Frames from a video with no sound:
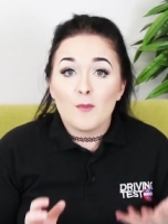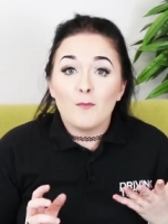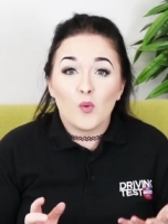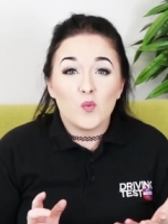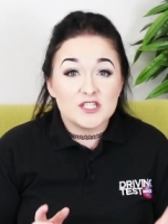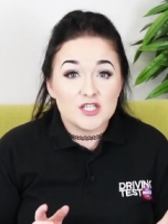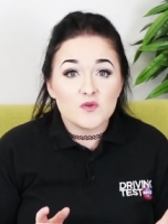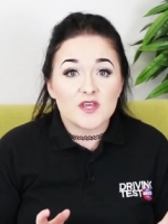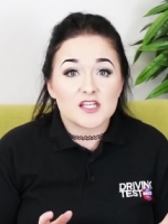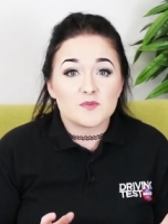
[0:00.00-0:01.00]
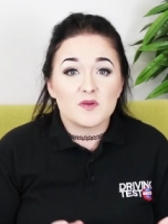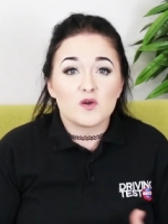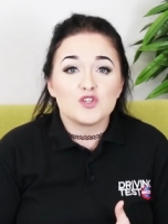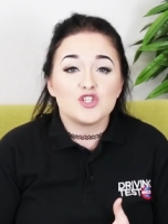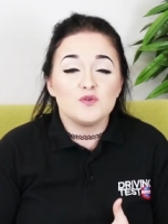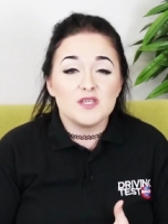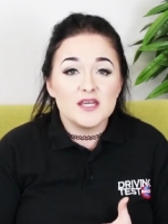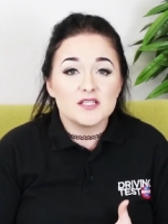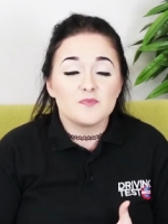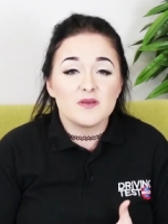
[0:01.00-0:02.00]
but we do this because you
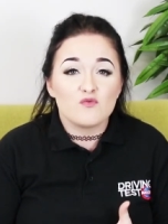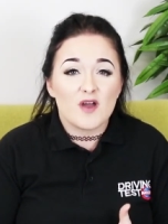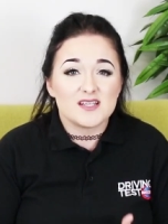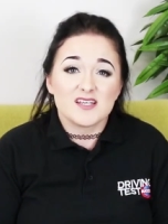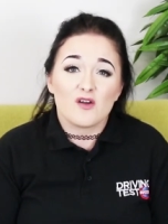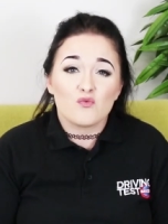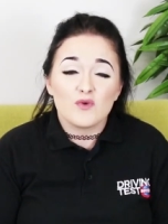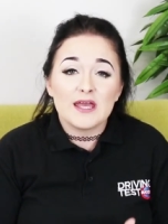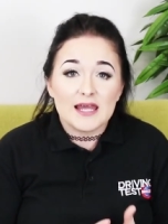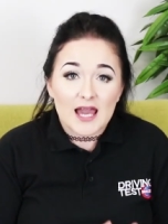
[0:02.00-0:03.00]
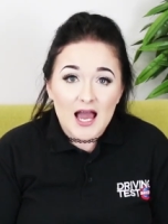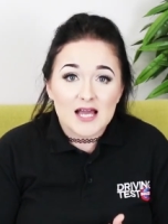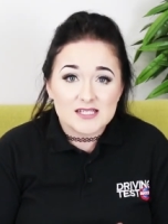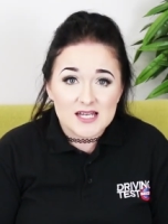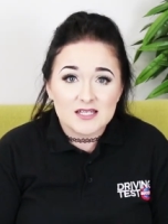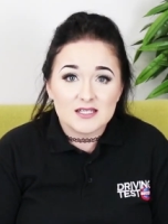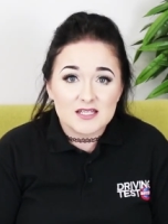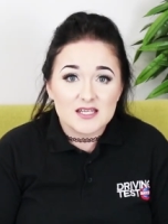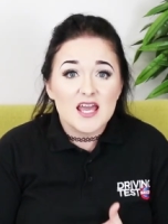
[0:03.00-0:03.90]
need to be ready at a really high standard